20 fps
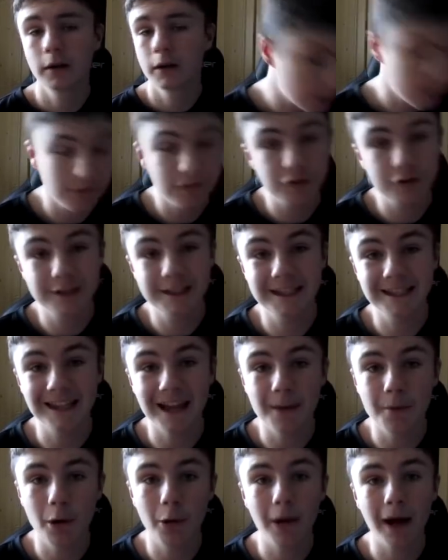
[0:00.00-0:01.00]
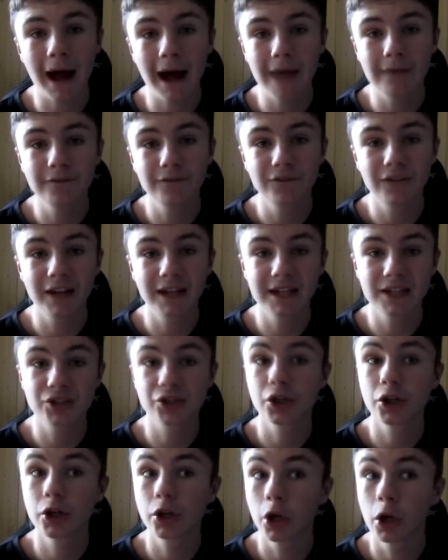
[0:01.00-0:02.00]
So if there is a demo, I'm thinking it's
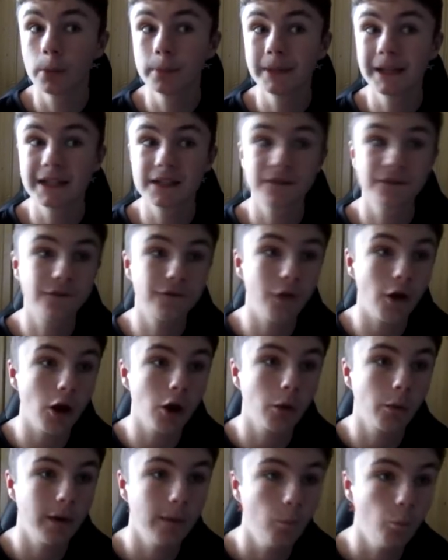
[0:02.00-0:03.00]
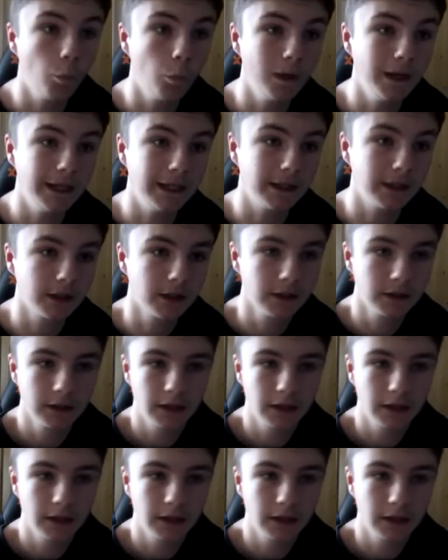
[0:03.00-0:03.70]
going to come this following week.